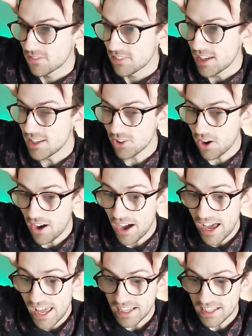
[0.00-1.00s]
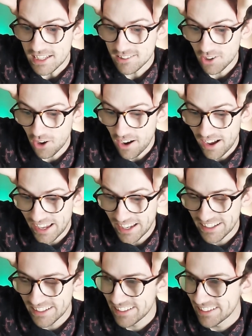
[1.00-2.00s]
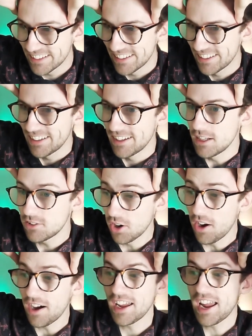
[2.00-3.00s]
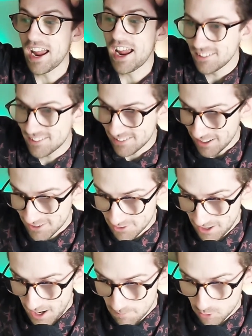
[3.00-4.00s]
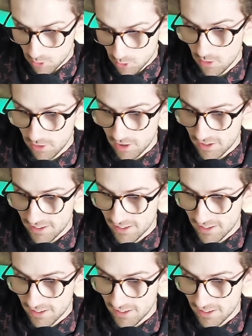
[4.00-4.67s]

He's high, and his studs are up, dude.